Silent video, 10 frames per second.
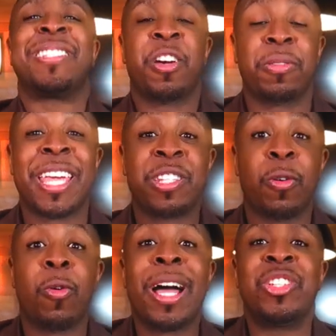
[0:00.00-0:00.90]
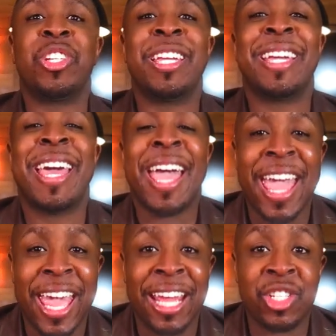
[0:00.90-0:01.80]
So thanks for watching,
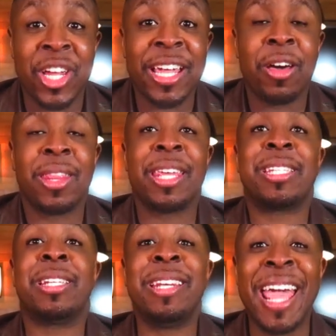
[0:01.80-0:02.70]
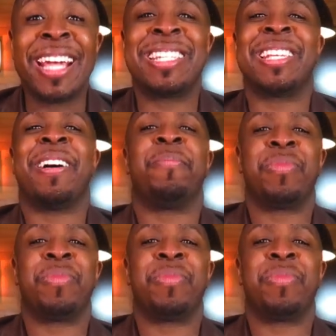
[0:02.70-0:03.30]
and check out this next